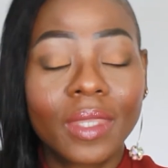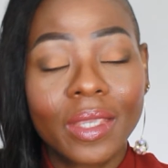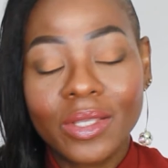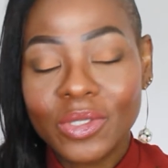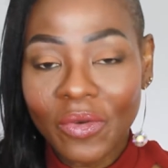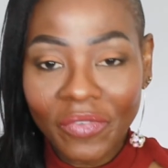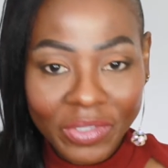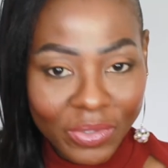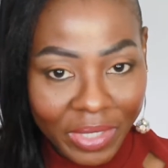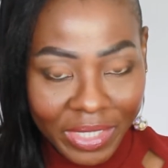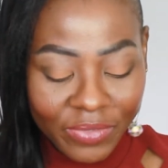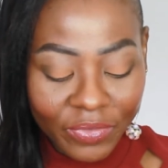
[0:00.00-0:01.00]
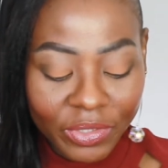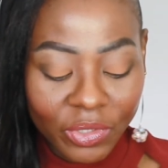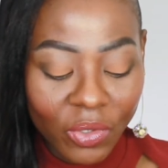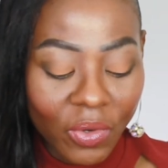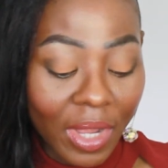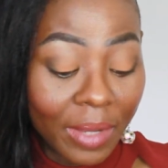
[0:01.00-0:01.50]
So for today's
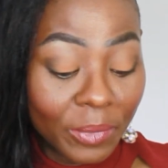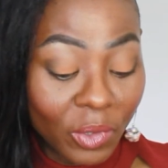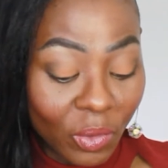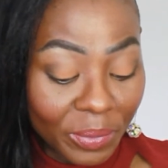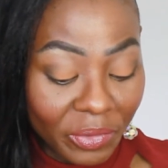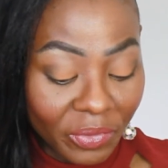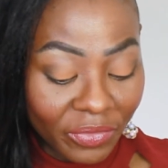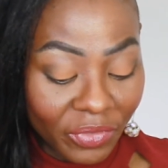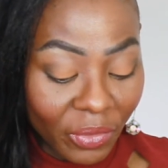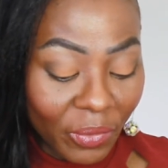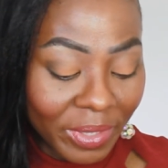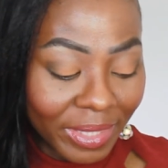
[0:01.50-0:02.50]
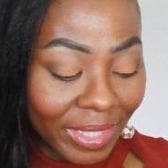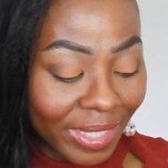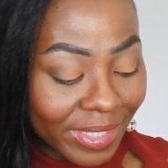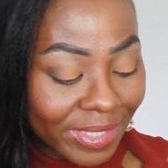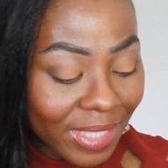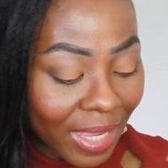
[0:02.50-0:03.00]
video, I'm going to be reviewing
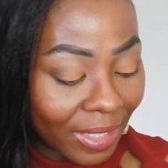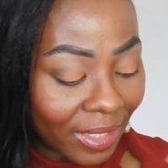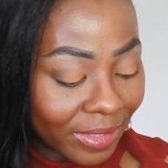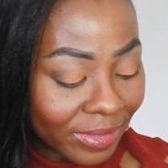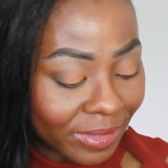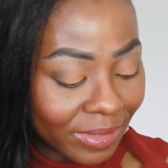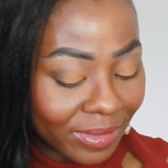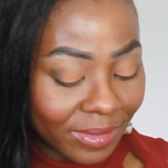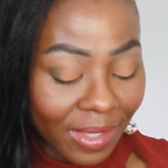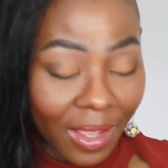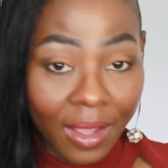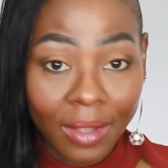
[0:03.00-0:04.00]
this eyelashes,